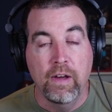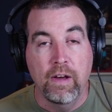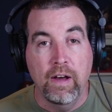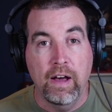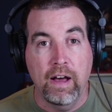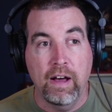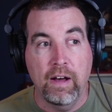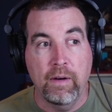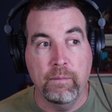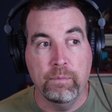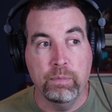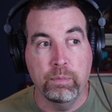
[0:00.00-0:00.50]

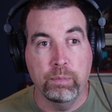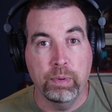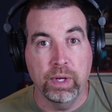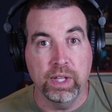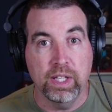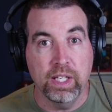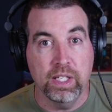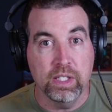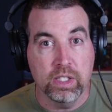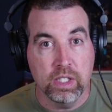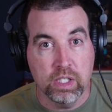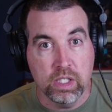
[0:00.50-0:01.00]
But
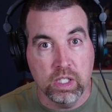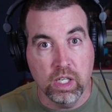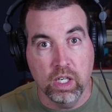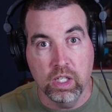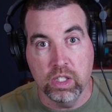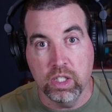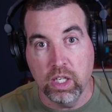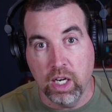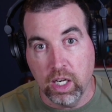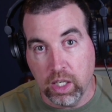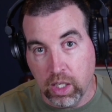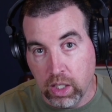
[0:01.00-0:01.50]
then started
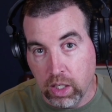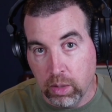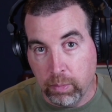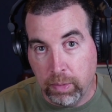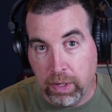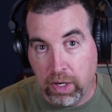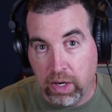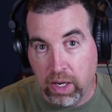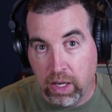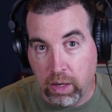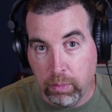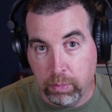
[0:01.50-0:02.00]
talking
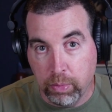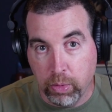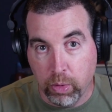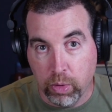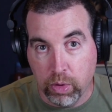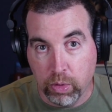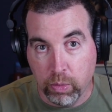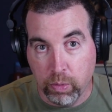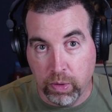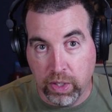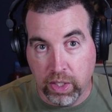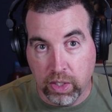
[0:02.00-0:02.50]
about how
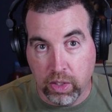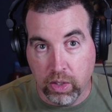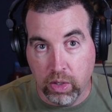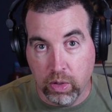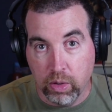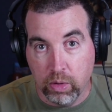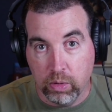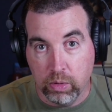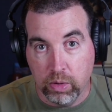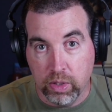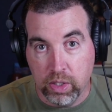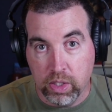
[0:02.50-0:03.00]
Puerto
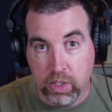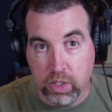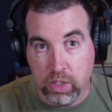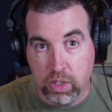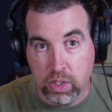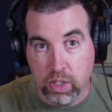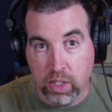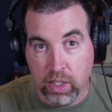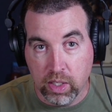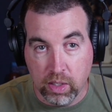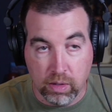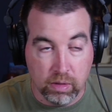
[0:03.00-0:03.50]
Rico is,
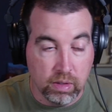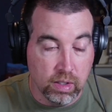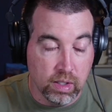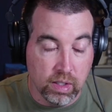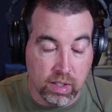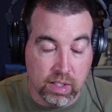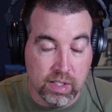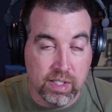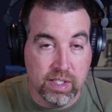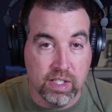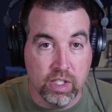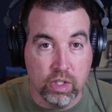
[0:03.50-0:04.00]
they
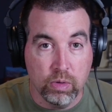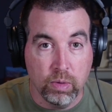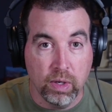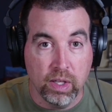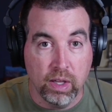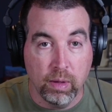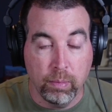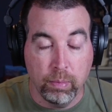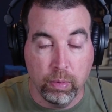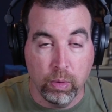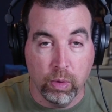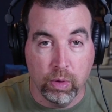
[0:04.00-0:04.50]
insinuated
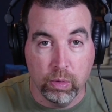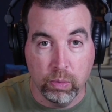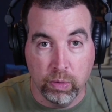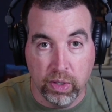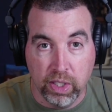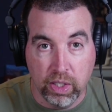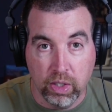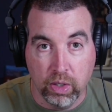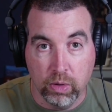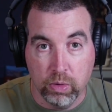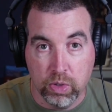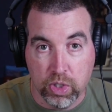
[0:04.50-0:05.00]
that Puerto
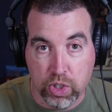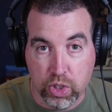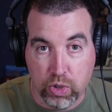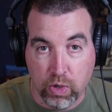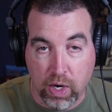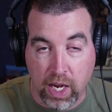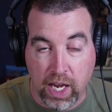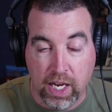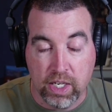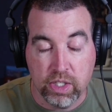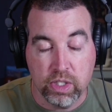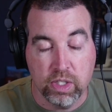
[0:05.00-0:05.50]
Rico is
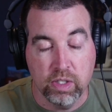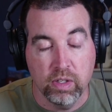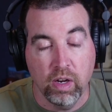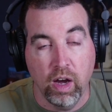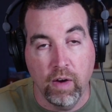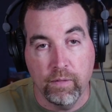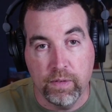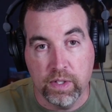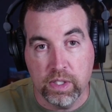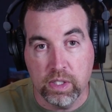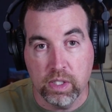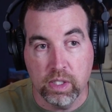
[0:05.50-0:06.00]
trash. And
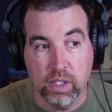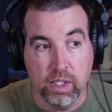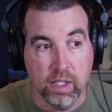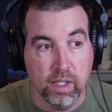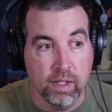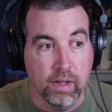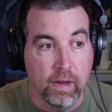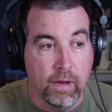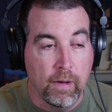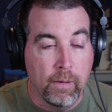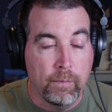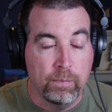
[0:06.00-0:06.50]
obviously
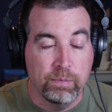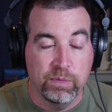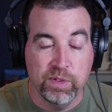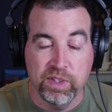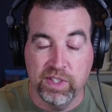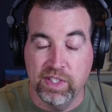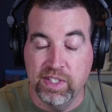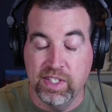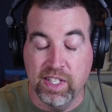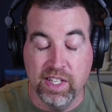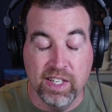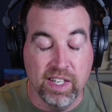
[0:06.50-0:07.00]

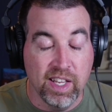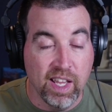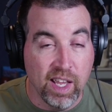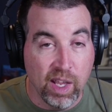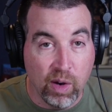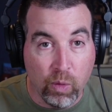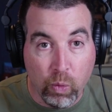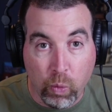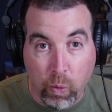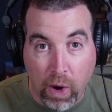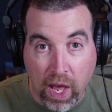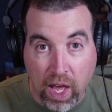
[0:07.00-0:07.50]
didn't
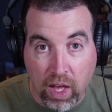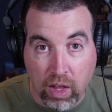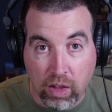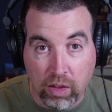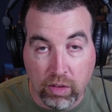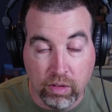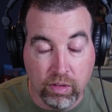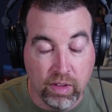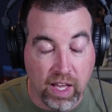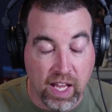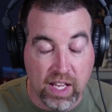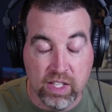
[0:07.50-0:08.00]
hit
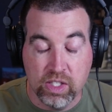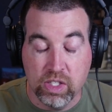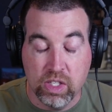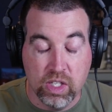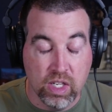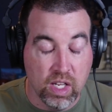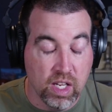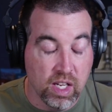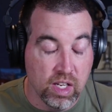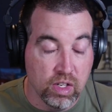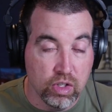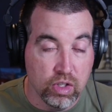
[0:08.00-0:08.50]
well, as
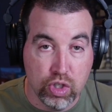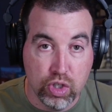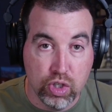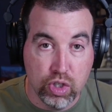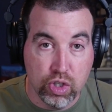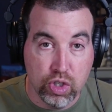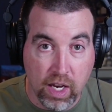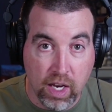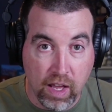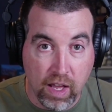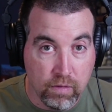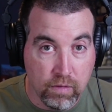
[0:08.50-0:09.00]
it
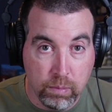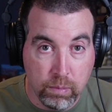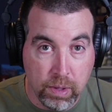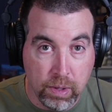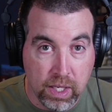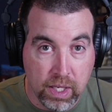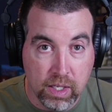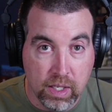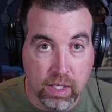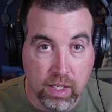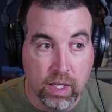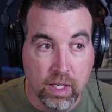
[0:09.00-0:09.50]
shouldn't have
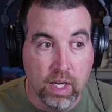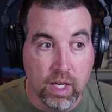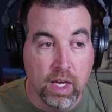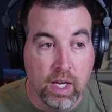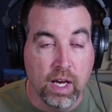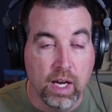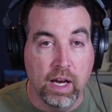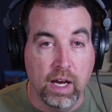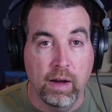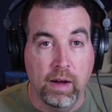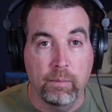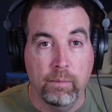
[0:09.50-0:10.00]
been,
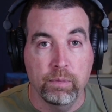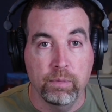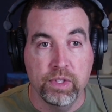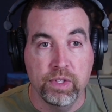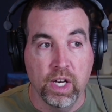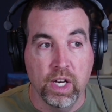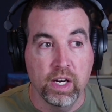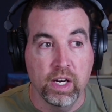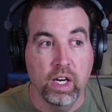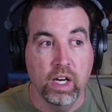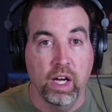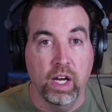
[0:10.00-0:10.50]

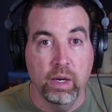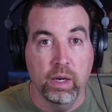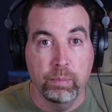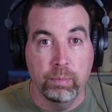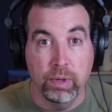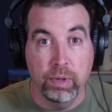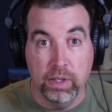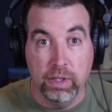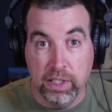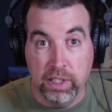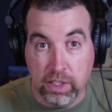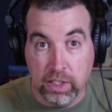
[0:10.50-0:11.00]
done on a
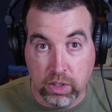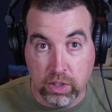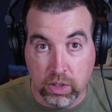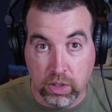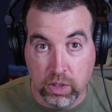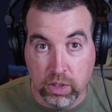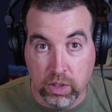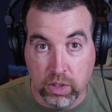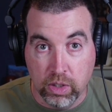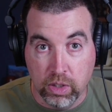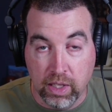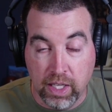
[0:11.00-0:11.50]

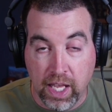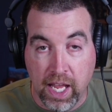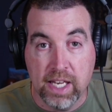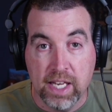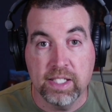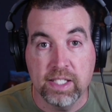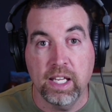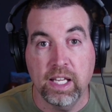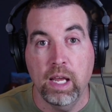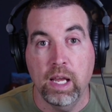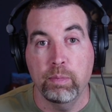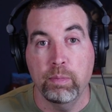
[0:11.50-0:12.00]
political
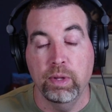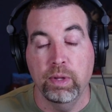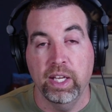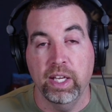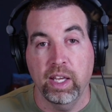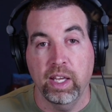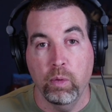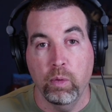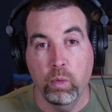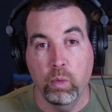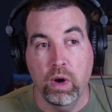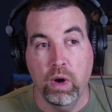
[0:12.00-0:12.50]
landscape
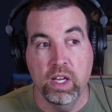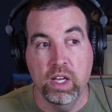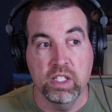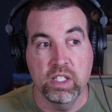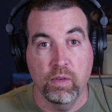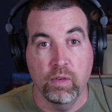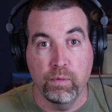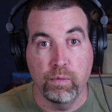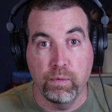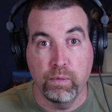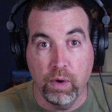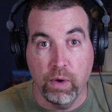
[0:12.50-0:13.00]
like it was
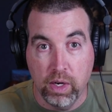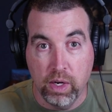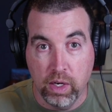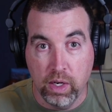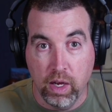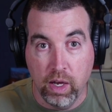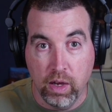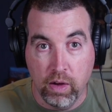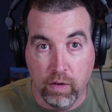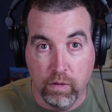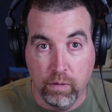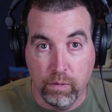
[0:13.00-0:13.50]
in front
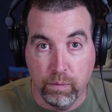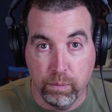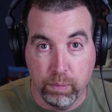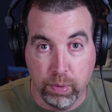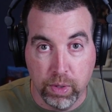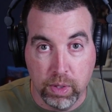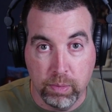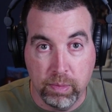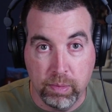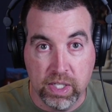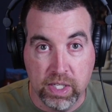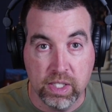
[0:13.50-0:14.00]
of
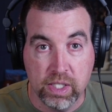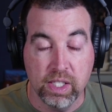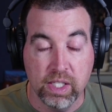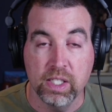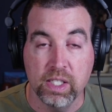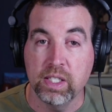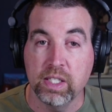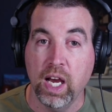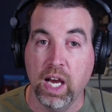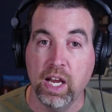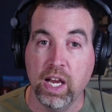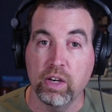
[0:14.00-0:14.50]
pretty much the
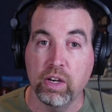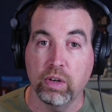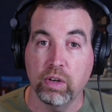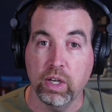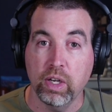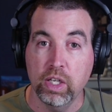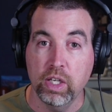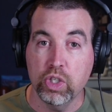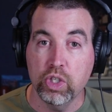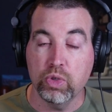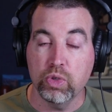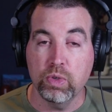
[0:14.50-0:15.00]
entire
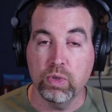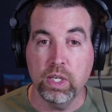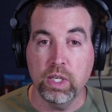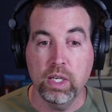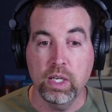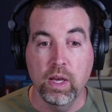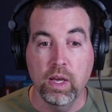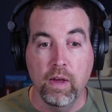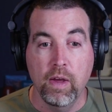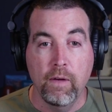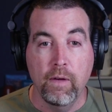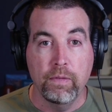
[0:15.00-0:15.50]
country.
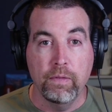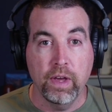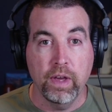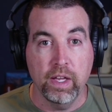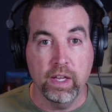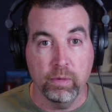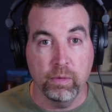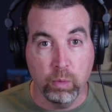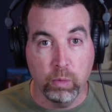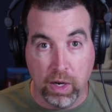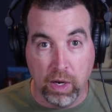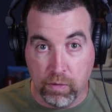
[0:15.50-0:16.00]

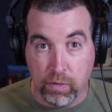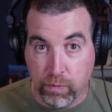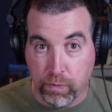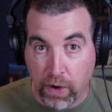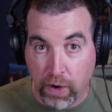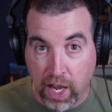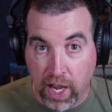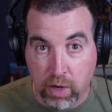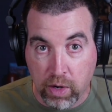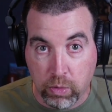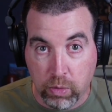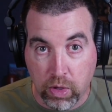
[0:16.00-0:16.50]
It went
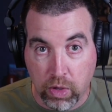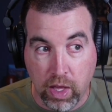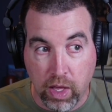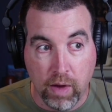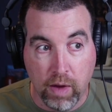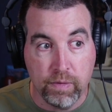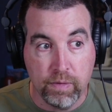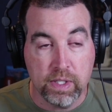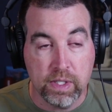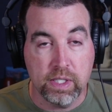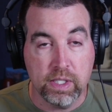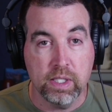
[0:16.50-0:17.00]
viral,
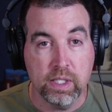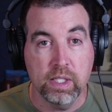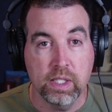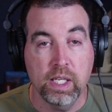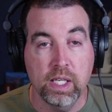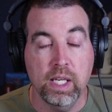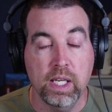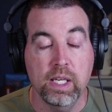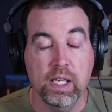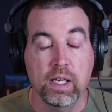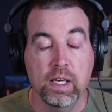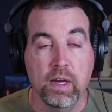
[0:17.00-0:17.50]

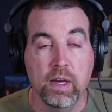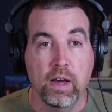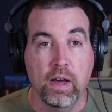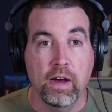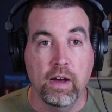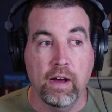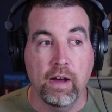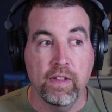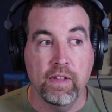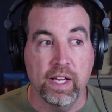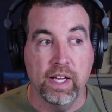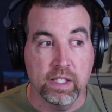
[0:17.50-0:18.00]
obviously.
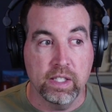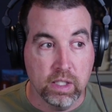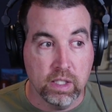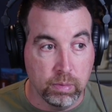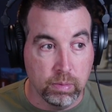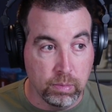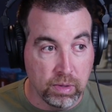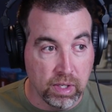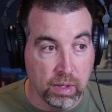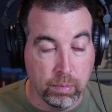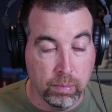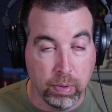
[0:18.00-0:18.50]
That
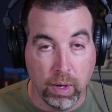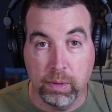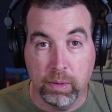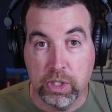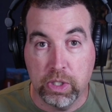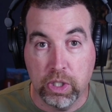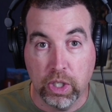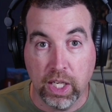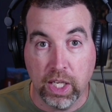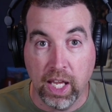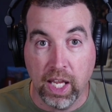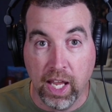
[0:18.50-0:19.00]
comedian probably
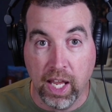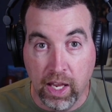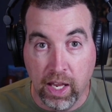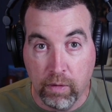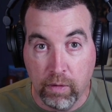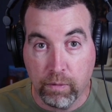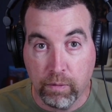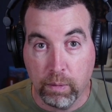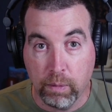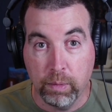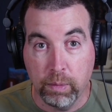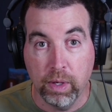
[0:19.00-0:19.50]
took a hit
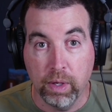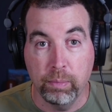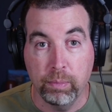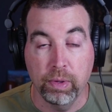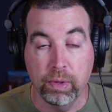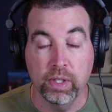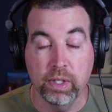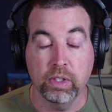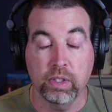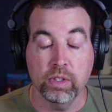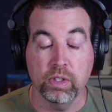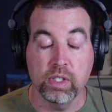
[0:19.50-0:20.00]
from a
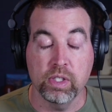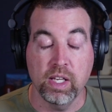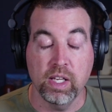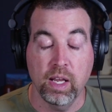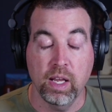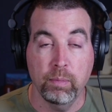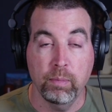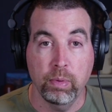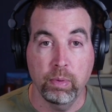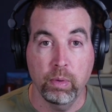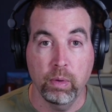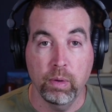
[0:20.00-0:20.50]
political
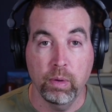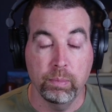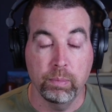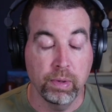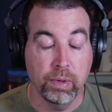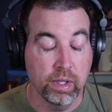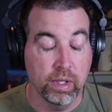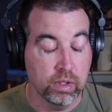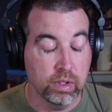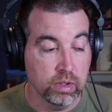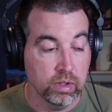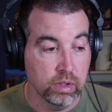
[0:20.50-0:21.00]

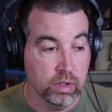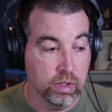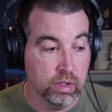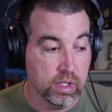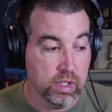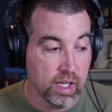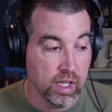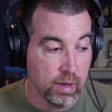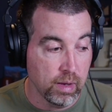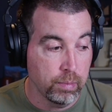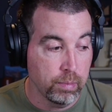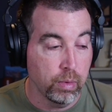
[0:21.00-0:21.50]

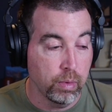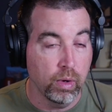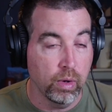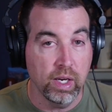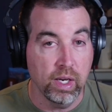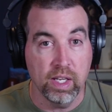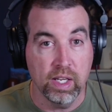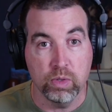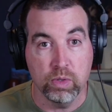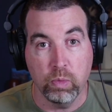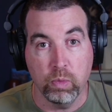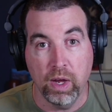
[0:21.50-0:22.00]
standpoint,
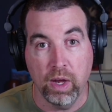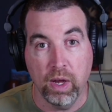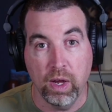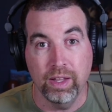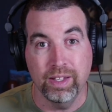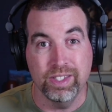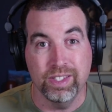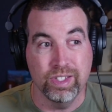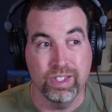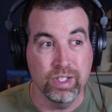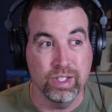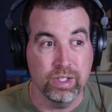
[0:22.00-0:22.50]
as well
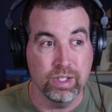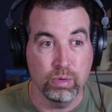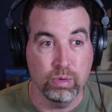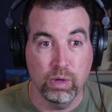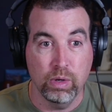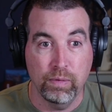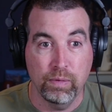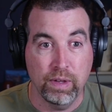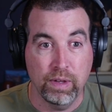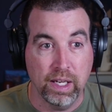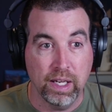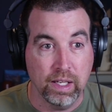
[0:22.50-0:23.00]
as just sort
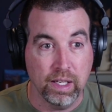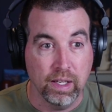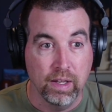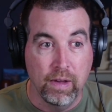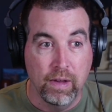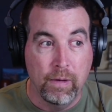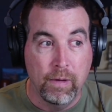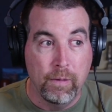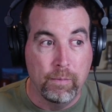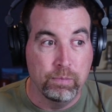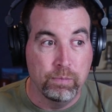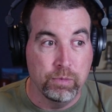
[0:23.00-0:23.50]
of like
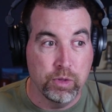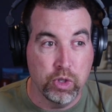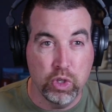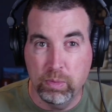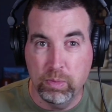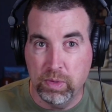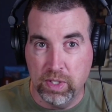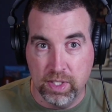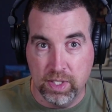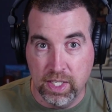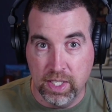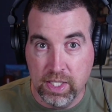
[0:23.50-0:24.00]

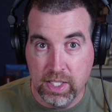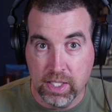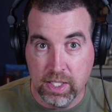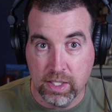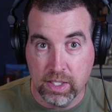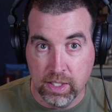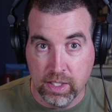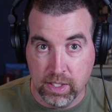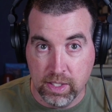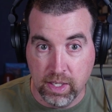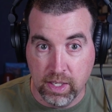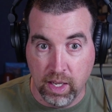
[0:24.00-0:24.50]
human
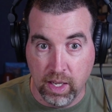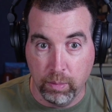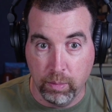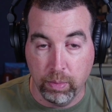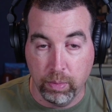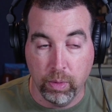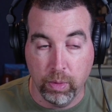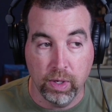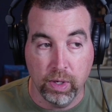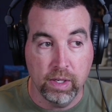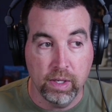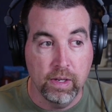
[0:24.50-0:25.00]
decency
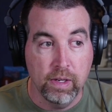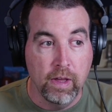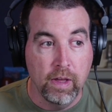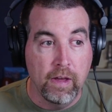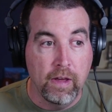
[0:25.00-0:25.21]
standpoint.